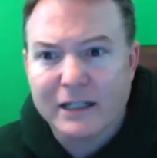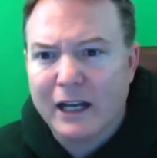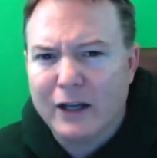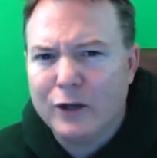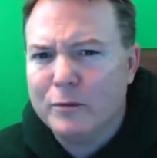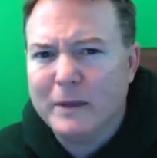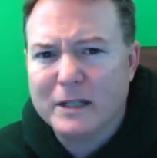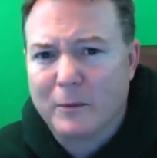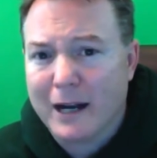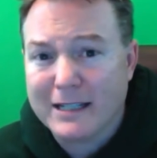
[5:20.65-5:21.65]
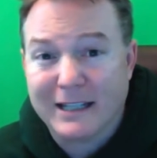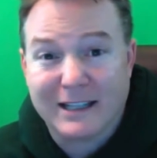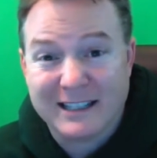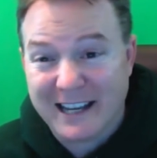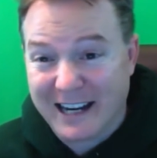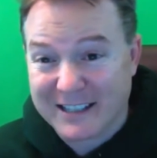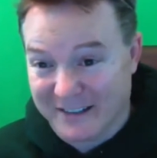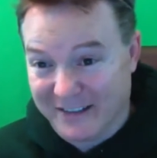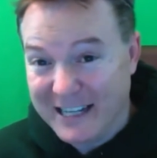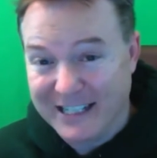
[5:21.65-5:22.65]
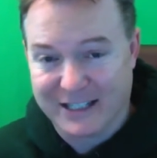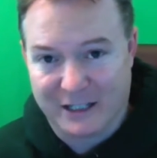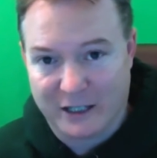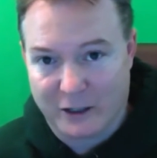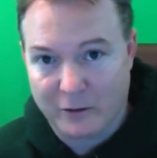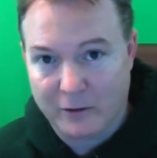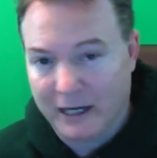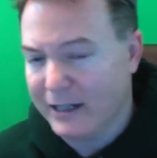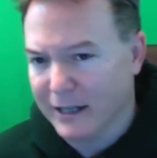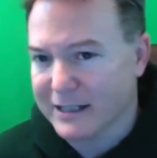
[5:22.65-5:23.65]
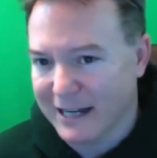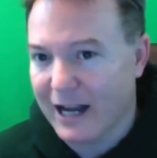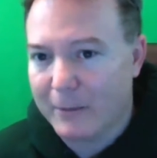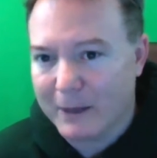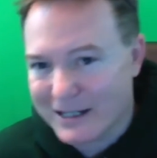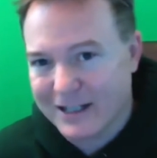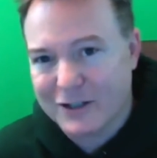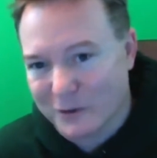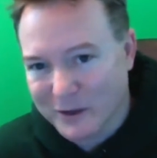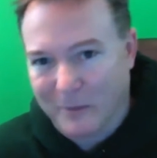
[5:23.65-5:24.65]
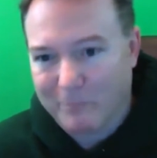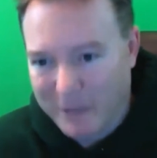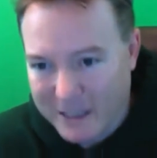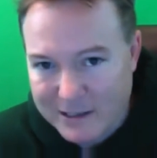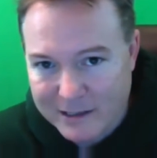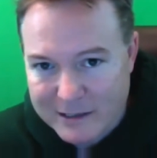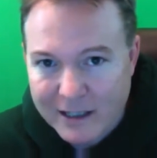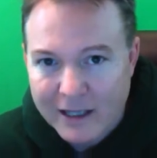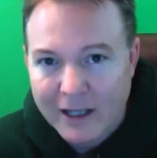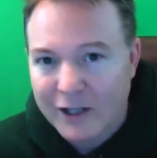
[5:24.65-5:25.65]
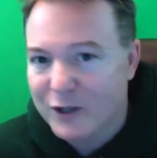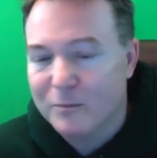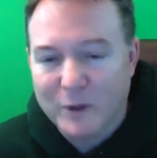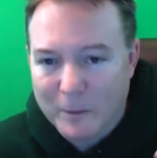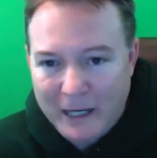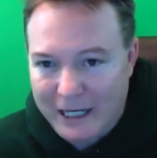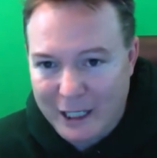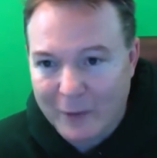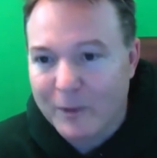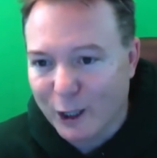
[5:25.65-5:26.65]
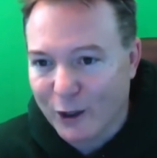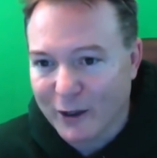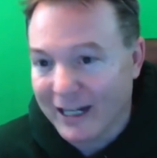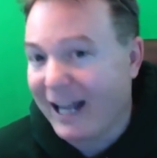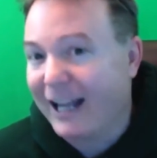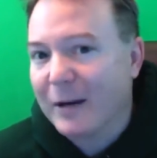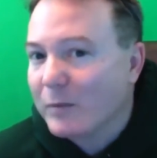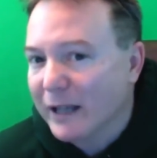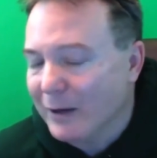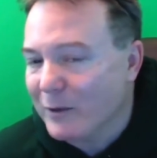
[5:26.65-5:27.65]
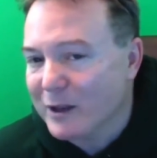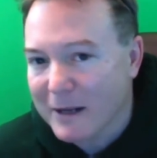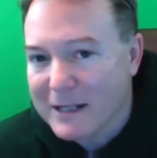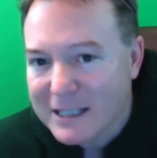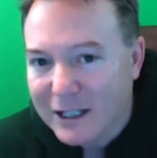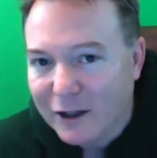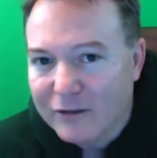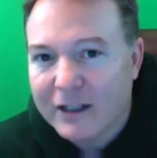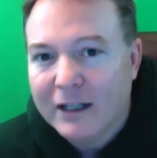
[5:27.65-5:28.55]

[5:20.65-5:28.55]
You would be surprised at the tech stuff he doesn't know. He does now, because as you're in the business, you pick it up, you learn it. And I like playing with it myself.